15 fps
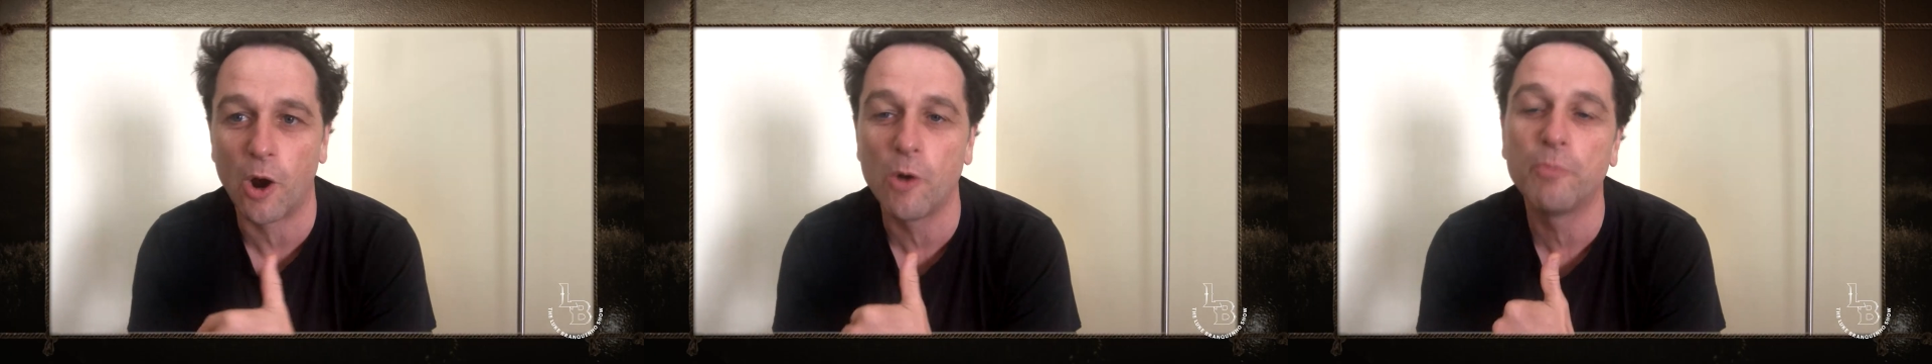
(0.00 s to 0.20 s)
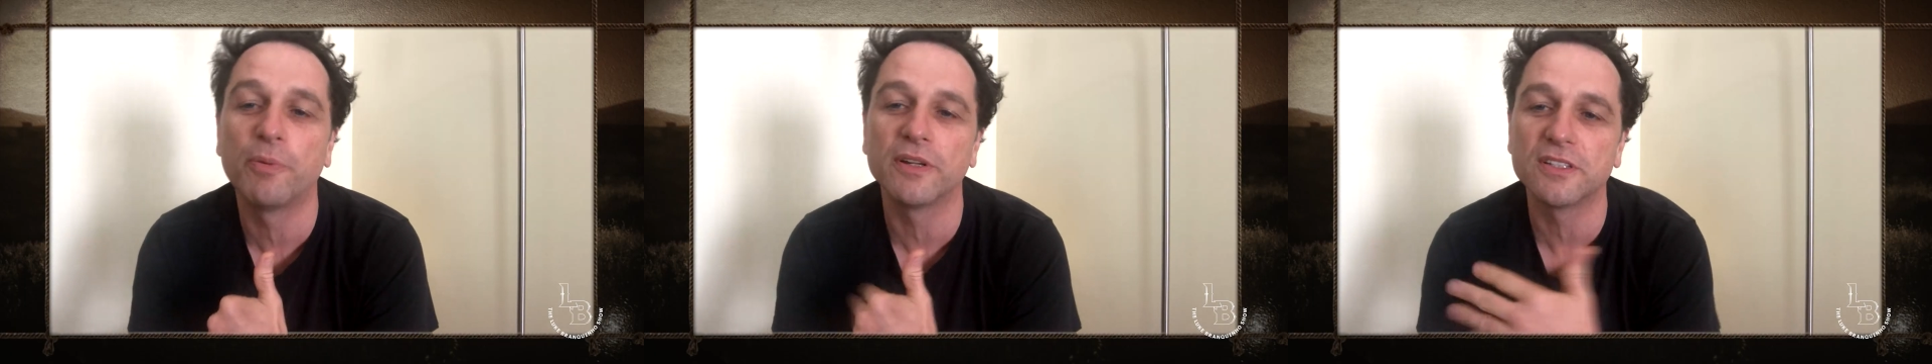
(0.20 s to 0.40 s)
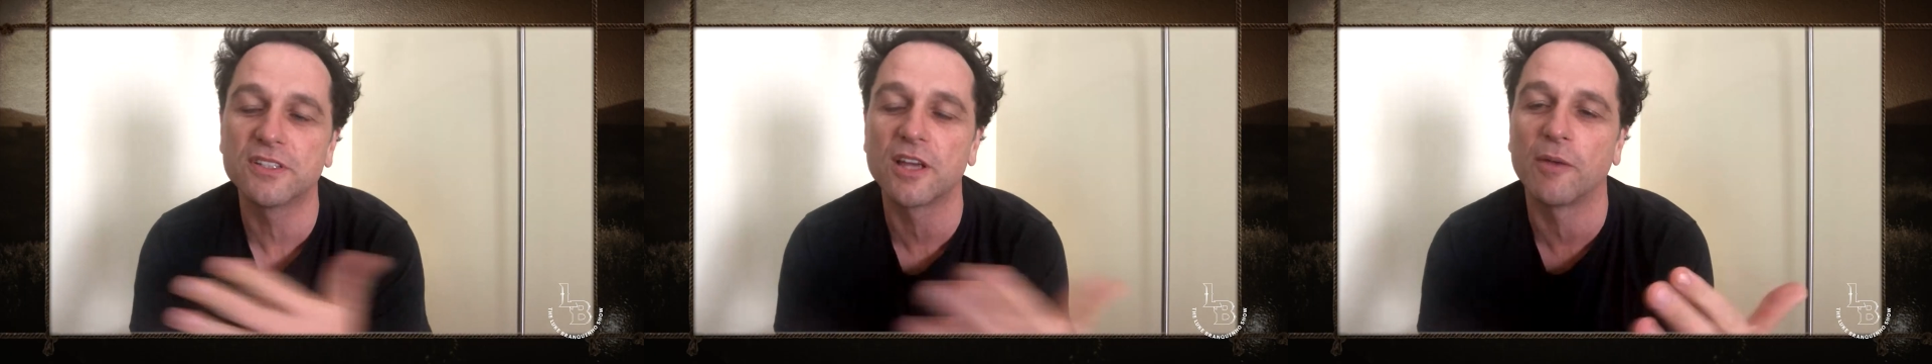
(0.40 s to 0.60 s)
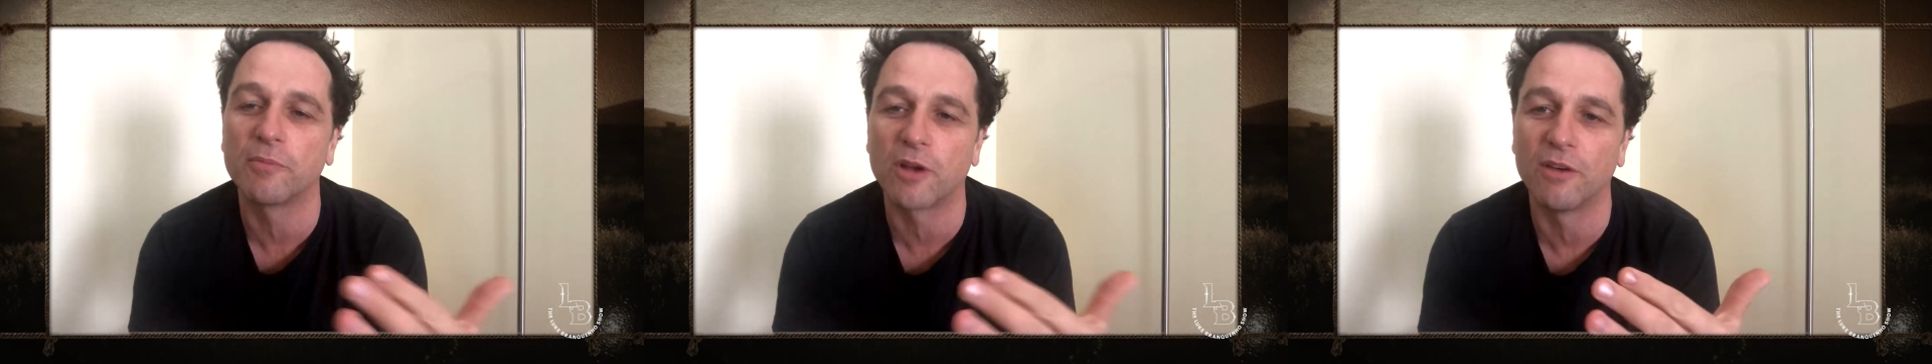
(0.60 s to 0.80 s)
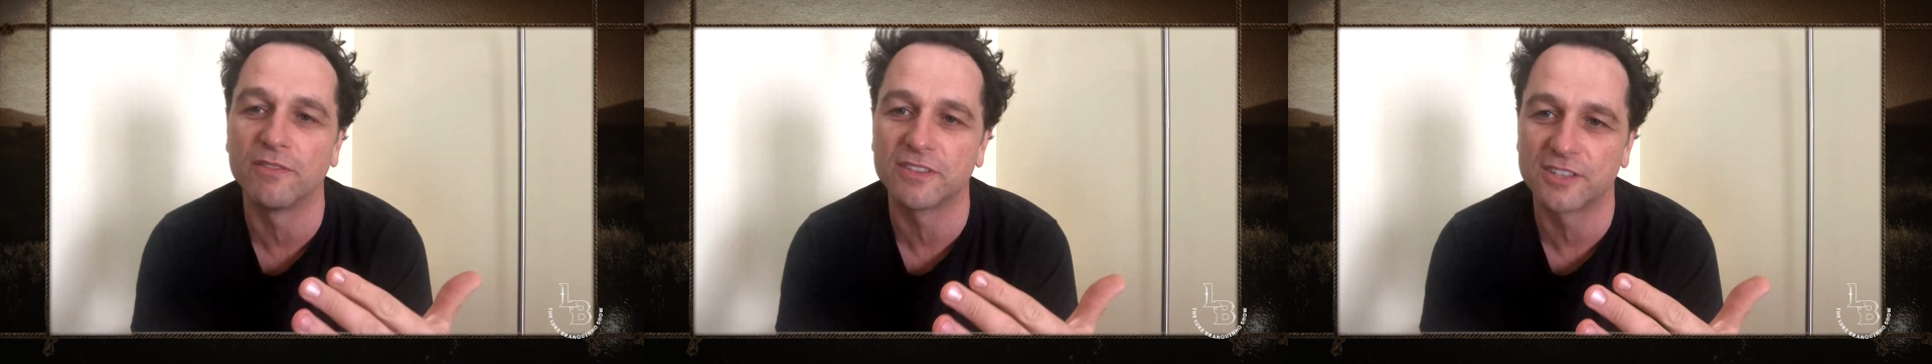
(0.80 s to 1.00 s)
opens
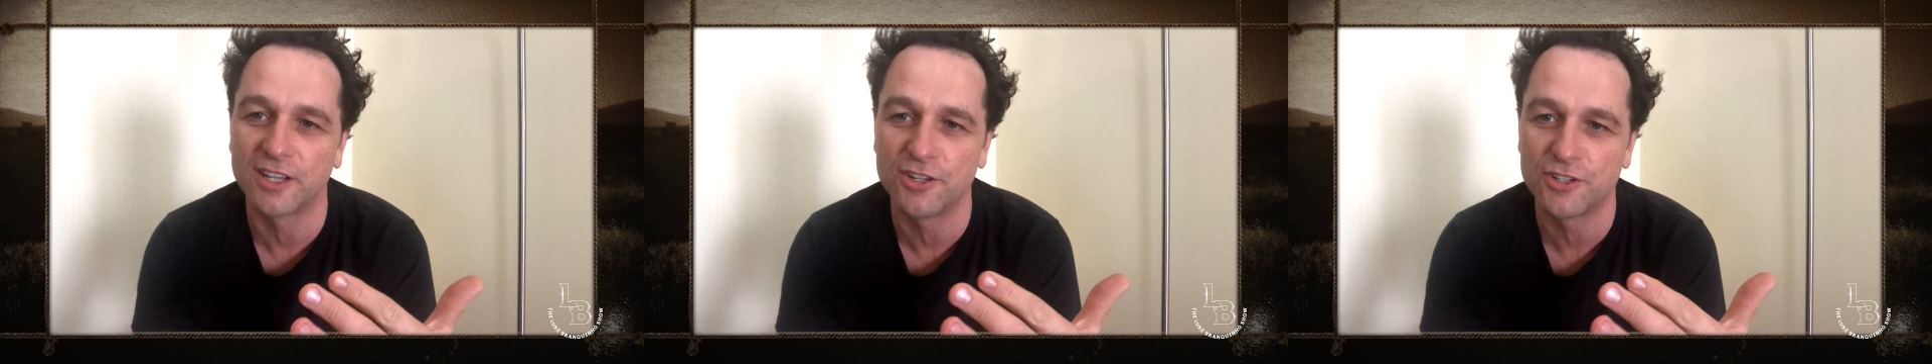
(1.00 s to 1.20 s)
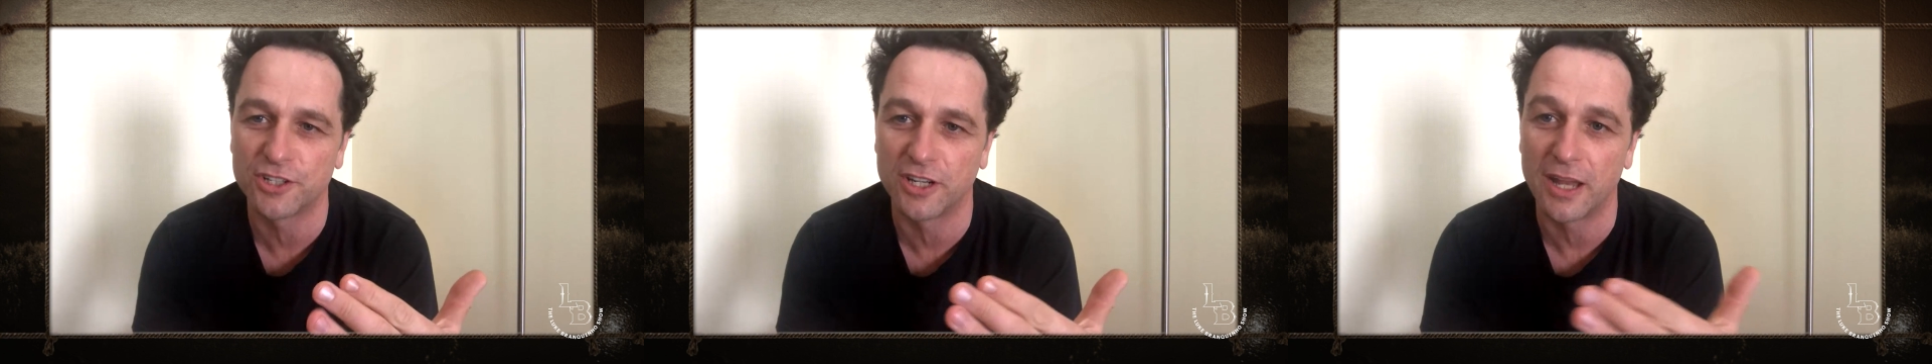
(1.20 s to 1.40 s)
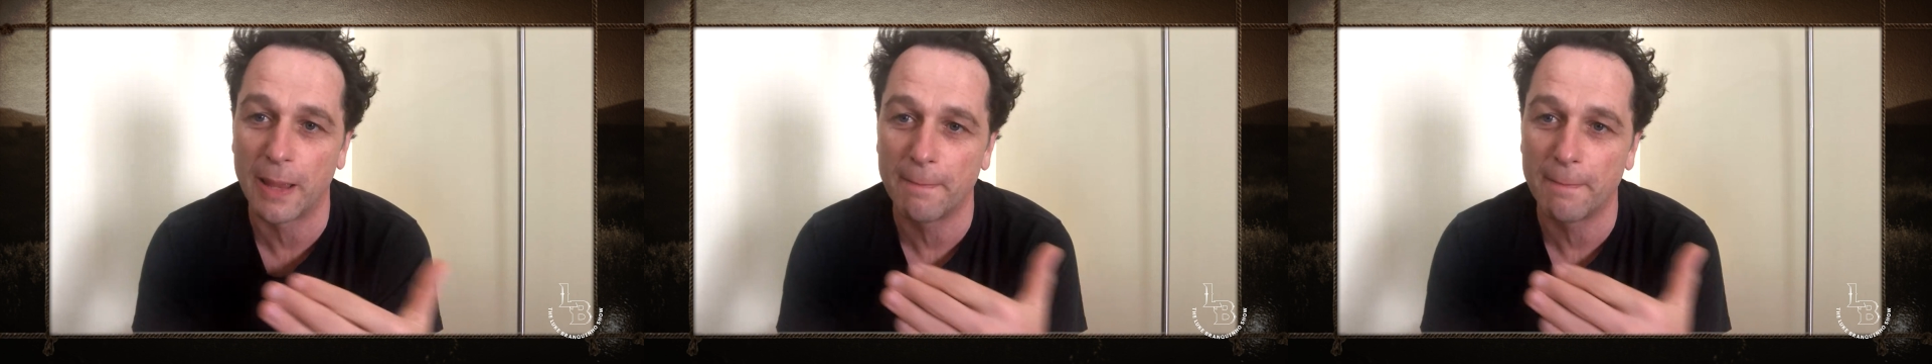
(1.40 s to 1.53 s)
up conversation